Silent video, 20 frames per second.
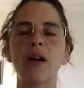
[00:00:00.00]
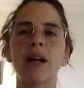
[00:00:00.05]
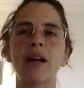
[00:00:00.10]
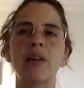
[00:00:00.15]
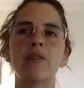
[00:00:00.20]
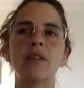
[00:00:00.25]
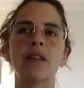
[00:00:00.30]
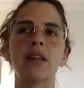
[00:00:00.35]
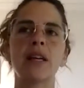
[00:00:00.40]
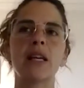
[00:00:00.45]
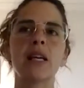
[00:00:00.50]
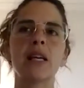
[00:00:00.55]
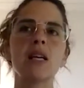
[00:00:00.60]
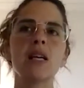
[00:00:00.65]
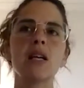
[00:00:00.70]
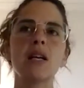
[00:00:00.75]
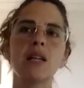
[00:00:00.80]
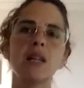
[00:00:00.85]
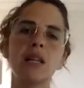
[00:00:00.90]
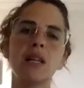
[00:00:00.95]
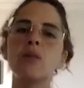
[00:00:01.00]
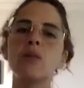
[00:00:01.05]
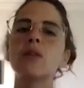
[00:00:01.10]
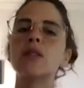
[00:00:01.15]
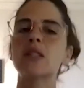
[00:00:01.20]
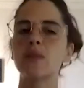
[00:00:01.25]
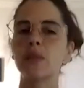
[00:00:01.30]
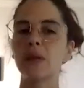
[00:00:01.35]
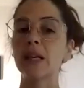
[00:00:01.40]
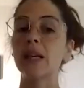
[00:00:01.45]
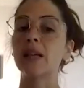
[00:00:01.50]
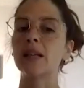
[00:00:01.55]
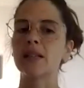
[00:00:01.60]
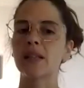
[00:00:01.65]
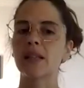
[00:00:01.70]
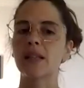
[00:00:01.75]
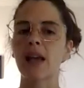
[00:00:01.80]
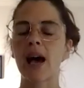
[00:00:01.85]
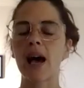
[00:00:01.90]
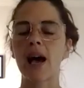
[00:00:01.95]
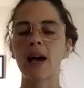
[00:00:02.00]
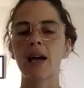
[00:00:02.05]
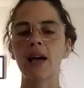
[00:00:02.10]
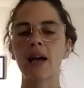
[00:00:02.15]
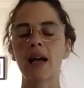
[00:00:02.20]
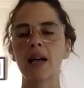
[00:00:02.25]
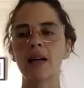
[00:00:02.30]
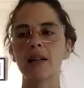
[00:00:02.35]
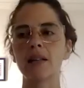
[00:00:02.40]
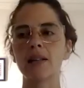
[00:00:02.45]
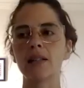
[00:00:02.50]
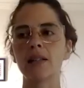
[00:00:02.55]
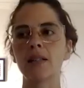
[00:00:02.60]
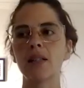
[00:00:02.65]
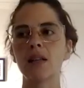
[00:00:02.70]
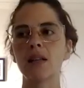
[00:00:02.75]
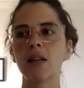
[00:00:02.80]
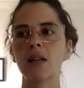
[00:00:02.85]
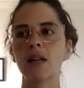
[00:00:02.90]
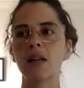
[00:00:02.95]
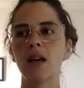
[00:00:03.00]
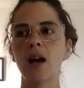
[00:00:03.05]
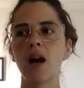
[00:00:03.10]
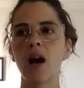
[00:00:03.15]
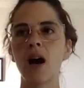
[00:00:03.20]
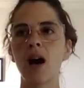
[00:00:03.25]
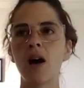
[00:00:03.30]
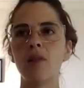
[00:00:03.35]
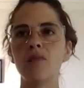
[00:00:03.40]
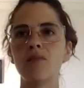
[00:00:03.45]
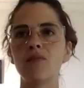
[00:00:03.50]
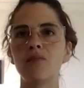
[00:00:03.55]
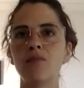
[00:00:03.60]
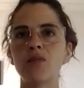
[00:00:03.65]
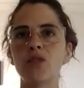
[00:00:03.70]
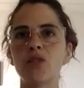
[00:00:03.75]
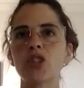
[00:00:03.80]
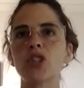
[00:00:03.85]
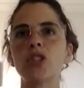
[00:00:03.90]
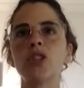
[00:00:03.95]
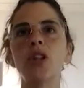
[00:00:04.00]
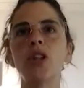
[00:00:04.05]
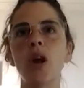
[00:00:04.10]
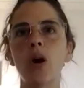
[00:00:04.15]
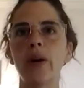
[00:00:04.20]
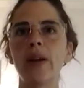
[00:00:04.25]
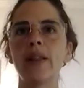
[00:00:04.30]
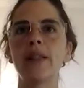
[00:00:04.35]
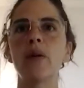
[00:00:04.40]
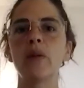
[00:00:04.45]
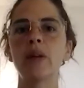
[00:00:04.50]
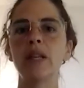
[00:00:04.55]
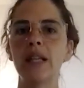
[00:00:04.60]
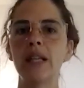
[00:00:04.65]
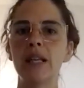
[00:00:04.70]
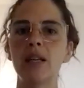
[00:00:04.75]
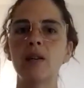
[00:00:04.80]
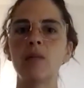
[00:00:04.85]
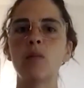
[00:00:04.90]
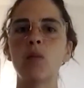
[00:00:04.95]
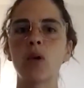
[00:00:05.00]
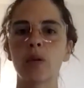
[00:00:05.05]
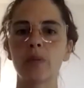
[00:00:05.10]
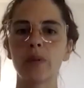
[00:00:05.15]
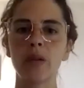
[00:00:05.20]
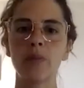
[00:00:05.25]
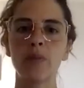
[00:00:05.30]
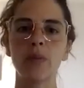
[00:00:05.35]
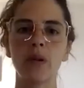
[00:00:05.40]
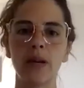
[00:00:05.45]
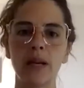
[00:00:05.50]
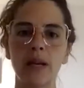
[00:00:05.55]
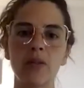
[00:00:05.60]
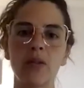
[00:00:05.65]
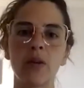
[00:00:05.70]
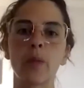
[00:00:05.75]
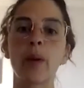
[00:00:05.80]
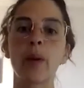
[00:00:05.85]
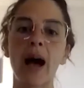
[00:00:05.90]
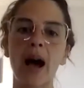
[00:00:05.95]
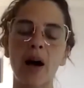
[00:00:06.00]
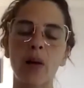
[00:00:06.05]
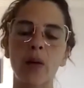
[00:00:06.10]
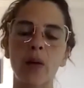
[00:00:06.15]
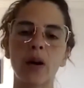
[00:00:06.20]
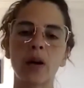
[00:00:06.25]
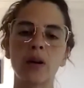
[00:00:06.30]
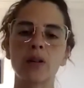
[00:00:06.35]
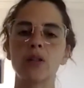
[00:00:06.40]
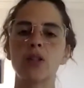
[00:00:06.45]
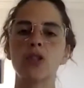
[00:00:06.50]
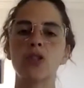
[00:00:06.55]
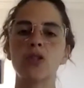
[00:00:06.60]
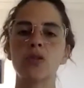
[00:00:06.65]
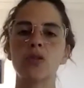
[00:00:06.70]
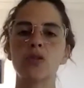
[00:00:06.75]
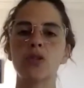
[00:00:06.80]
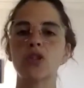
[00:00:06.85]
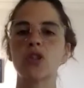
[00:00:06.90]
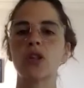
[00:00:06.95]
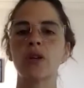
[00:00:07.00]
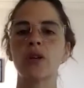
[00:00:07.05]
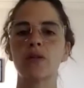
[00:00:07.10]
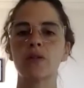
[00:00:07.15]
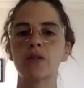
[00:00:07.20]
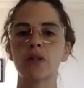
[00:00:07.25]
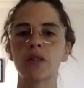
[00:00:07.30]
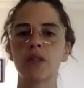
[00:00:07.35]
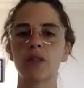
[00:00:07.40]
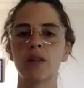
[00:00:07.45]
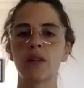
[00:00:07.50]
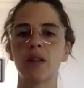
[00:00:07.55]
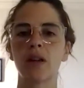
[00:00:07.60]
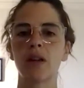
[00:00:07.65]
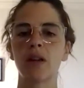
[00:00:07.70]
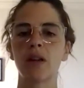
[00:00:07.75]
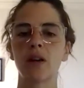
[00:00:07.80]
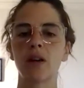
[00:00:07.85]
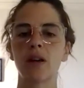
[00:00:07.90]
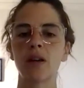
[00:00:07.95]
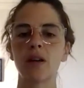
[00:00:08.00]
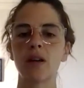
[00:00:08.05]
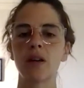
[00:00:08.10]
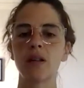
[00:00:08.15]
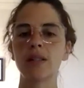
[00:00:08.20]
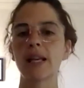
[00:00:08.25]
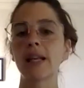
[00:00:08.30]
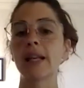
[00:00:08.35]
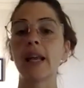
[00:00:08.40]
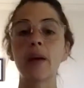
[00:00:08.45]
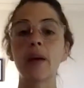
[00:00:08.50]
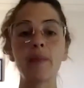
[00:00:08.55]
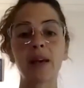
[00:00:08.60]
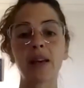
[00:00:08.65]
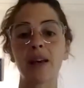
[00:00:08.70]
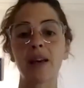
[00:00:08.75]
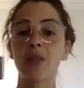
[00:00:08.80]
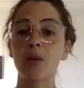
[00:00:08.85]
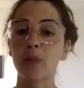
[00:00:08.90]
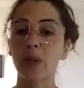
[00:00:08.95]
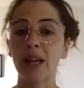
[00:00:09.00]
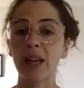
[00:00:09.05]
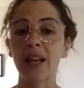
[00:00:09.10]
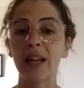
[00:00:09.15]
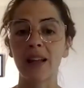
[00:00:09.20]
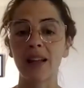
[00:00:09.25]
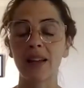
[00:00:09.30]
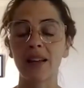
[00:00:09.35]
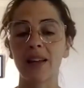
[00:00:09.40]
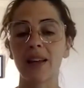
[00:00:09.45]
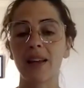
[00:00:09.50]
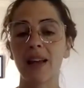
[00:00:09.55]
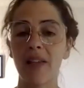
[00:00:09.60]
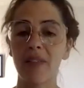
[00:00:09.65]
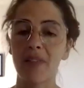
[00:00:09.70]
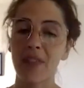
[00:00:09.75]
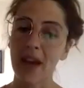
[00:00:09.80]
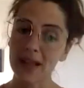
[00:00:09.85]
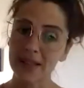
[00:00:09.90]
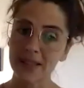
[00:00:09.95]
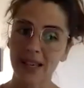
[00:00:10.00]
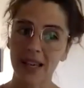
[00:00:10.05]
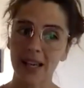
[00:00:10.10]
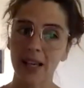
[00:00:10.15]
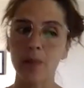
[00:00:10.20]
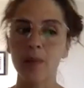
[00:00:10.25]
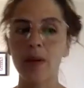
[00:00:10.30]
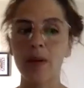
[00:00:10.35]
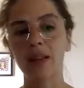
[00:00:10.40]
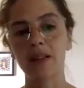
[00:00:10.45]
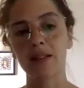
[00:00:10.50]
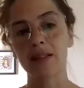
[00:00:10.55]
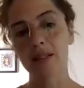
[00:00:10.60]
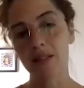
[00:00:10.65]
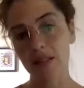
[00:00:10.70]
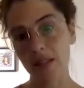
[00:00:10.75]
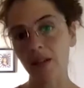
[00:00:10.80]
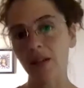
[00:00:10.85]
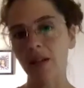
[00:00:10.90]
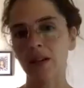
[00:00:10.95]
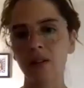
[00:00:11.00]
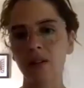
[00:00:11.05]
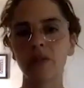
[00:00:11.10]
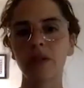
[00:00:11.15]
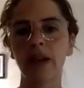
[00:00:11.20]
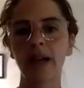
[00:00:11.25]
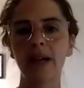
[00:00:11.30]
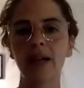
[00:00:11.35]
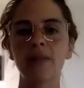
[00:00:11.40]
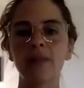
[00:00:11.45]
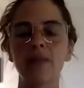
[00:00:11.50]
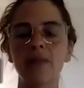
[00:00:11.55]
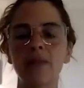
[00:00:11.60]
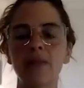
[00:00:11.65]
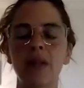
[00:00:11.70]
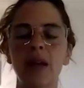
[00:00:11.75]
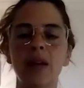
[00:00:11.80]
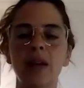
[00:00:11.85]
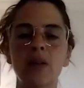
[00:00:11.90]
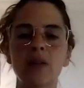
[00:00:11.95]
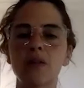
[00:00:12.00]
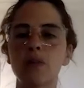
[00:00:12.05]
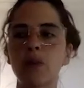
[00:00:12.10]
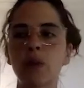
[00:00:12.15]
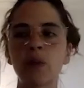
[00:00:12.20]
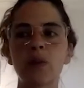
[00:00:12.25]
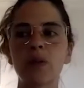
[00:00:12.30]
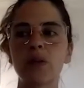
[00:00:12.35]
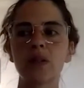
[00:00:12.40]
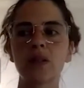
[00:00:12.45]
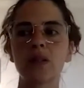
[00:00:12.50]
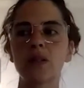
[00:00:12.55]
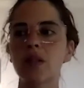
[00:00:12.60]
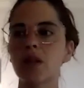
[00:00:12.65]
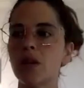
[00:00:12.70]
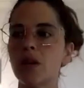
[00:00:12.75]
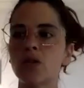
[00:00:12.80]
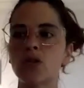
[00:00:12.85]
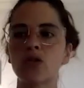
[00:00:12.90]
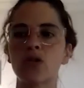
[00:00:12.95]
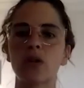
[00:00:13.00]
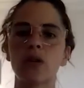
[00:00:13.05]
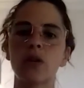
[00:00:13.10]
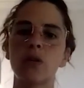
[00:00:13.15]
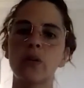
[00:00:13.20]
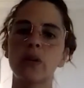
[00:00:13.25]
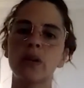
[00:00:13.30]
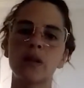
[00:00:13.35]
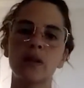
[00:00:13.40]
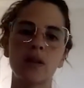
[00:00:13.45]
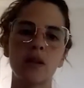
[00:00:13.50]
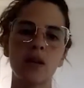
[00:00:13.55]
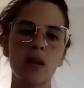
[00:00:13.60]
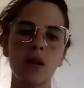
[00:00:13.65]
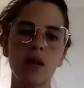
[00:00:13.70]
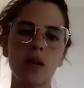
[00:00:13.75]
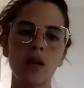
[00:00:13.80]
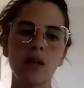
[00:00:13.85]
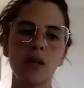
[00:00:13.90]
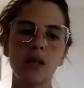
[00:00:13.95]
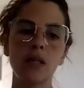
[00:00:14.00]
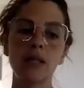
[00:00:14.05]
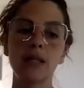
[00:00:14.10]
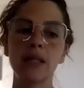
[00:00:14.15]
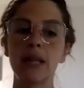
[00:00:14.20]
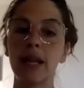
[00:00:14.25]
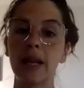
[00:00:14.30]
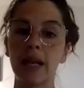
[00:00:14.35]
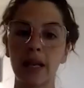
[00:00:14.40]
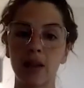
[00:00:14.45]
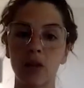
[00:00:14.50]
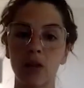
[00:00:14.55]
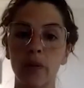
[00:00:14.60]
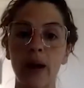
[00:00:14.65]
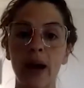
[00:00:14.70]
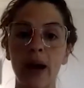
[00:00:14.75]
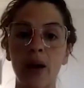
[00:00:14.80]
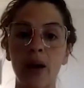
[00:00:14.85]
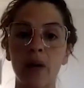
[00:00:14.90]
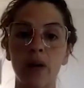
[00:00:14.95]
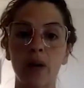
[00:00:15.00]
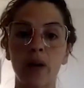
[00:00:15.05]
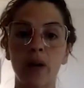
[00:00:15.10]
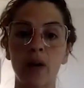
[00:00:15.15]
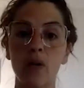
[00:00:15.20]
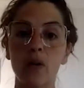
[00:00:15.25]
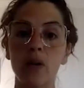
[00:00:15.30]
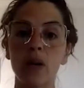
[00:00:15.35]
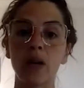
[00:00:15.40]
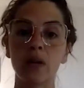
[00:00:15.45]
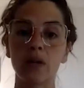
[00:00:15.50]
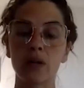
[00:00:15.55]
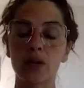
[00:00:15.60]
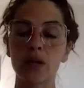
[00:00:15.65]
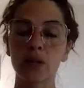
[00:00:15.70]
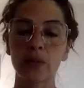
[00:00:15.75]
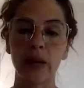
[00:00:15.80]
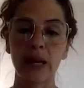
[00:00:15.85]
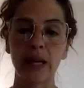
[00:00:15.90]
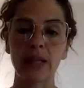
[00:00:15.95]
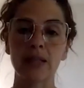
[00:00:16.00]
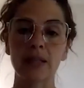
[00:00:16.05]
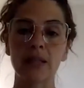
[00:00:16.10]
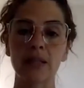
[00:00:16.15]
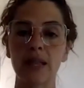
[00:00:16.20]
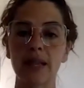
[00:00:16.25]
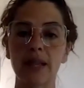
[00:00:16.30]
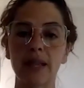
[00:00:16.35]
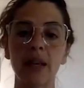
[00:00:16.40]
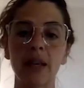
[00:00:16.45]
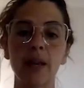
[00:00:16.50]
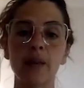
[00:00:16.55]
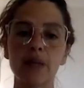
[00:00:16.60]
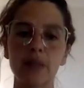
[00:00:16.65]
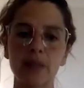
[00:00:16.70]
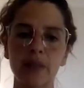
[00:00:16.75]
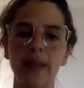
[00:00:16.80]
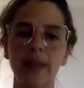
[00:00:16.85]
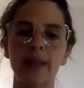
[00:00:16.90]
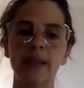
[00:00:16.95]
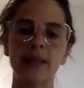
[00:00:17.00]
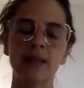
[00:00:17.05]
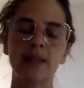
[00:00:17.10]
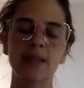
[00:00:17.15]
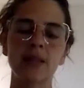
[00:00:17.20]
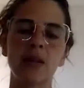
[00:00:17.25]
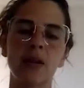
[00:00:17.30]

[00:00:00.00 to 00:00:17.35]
And I feel like he was speaking to that. And just knowing that we needed more people in their power to shift the dynamic on the planet at that time, and still, right? Like people still struggle with standing in their power, owning their space, taking up space.